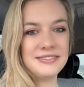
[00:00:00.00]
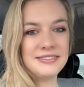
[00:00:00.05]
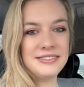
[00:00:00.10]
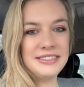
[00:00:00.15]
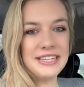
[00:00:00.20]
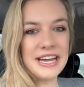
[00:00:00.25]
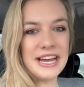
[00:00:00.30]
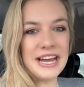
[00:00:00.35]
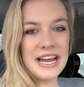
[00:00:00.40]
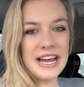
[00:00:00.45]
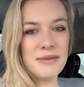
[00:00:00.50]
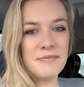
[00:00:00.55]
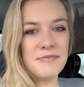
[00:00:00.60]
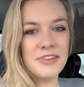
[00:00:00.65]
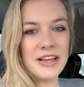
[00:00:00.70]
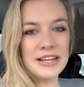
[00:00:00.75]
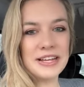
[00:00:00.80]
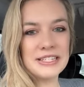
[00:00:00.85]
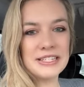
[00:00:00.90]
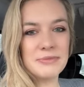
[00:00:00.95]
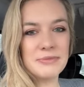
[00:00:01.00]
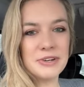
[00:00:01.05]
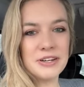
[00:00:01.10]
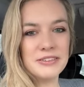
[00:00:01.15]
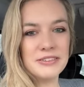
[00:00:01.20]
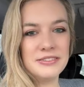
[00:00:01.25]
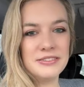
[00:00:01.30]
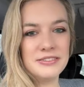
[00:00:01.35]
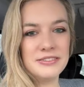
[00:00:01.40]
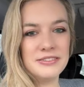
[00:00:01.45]
Yeah, I'm
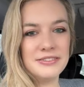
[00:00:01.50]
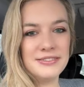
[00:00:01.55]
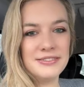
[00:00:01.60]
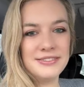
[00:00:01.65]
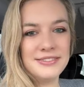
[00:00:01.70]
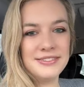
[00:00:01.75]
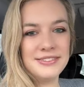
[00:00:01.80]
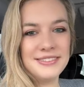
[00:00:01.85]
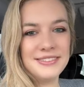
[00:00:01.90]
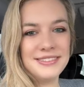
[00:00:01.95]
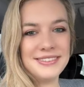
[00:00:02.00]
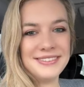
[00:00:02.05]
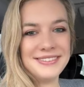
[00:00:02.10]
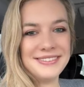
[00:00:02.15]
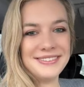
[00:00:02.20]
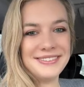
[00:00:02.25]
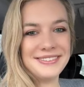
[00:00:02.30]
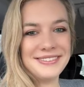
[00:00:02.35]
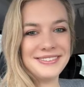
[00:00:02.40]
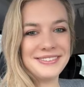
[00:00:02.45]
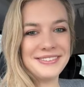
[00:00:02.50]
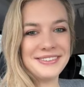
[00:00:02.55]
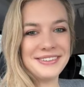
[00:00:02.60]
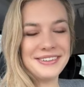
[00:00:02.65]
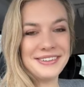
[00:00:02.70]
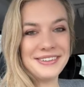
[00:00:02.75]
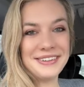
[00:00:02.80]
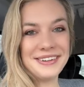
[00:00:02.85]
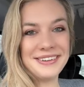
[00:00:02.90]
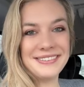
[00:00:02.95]
flexible. Oh,
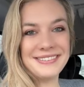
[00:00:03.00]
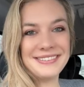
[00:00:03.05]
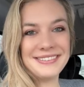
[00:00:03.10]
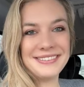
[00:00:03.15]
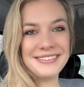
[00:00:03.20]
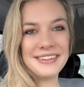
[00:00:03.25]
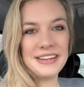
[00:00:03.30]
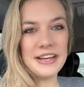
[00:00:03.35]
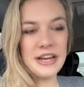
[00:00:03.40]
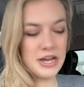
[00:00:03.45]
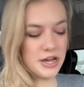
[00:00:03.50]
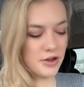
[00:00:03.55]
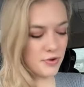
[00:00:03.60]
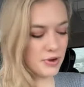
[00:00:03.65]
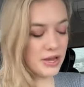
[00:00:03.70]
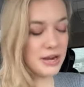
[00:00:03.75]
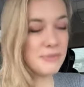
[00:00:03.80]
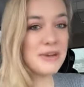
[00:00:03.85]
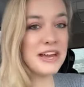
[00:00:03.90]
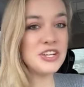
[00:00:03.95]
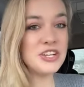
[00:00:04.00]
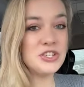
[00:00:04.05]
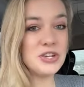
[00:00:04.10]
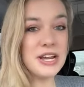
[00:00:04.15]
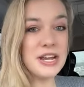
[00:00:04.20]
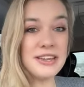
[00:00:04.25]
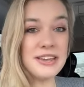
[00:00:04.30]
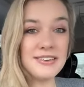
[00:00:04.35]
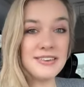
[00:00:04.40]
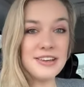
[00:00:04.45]
no. Oh, what am I
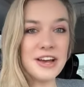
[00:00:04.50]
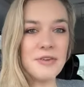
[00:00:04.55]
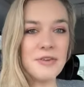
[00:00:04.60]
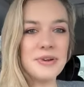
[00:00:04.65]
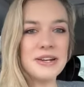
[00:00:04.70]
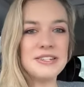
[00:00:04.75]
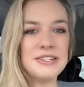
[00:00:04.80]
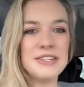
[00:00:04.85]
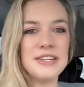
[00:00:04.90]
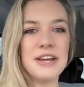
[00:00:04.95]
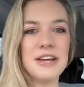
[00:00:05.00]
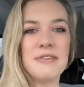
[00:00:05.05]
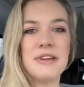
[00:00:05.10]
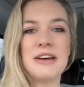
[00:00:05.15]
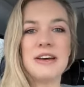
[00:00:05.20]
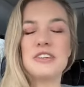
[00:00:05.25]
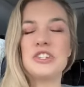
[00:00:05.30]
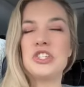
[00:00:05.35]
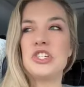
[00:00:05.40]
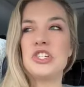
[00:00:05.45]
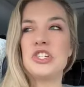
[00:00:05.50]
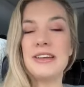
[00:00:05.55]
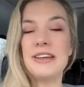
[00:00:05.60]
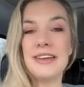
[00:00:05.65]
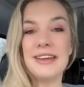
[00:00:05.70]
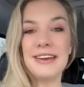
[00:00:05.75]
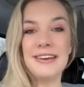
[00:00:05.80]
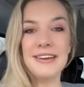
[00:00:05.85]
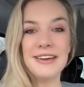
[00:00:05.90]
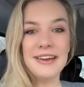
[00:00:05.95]
drinking? Y'all wanted to know what I was
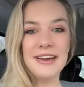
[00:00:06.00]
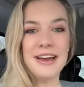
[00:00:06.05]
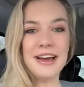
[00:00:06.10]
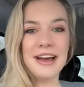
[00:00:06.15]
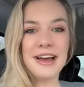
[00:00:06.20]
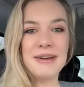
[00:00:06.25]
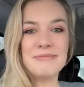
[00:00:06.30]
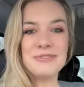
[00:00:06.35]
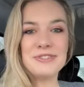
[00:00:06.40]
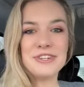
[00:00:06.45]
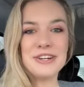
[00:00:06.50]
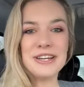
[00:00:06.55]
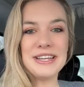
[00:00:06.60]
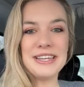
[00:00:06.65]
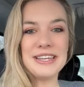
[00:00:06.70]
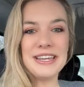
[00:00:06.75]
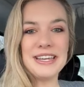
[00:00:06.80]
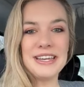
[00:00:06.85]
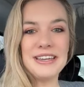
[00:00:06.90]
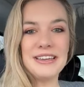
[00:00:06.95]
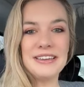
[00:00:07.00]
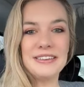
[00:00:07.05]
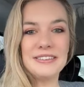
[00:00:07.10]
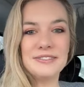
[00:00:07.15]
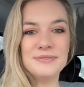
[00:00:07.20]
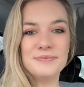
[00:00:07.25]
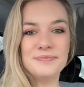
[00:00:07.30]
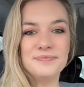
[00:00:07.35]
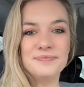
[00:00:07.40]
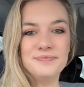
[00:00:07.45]
drinking. I'm drinking.
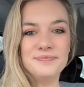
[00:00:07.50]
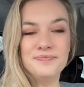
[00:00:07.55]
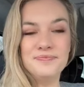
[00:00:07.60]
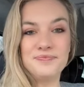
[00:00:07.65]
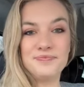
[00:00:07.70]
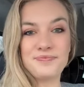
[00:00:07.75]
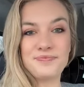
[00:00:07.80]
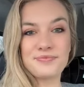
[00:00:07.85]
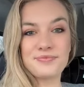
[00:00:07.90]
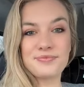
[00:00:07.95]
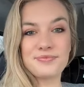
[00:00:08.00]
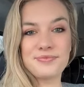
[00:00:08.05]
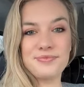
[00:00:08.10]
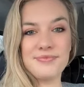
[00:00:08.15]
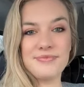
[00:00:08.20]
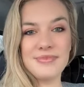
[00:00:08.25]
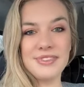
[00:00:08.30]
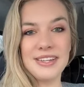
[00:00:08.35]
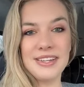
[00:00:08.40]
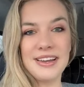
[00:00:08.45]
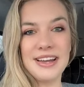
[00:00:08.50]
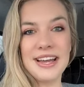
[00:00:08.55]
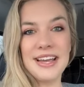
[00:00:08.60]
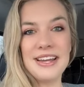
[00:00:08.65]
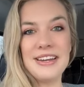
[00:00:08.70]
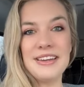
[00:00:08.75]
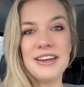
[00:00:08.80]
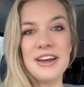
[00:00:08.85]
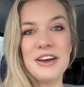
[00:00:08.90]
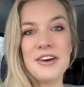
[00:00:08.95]

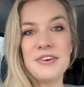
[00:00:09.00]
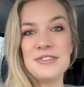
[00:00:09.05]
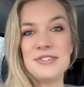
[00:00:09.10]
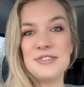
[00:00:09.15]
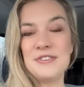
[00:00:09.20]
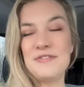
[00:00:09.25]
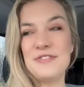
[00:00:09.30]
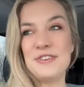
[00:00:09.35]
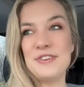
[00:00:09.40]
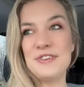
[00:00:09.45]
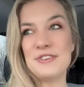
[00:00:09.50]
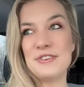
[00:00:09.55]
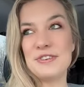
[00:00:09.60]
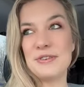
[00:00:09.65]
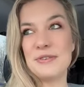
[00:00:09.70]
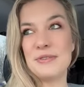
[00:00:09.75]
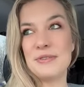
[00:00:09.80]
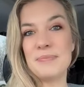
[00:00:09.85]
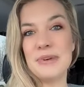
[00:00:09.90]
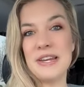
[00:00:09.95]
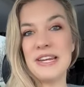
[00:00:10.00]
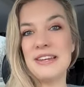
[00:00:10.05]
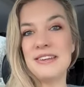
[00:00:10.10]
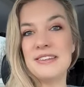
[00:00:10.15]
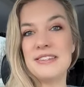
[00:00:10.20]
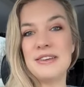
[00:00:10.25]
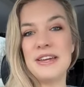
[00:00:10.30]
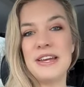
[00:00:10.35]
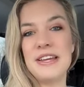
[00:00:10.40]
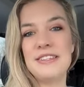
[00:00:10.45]
I know it's a funeral, but he
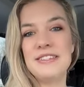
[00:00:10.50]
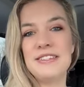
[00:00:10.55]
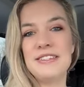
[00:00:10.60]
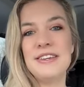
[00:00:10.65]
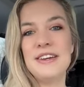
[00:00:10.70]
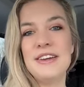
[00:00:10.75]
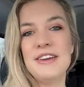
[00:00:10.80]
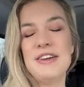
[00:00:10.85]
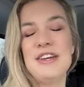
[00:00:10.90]
doesn't. It's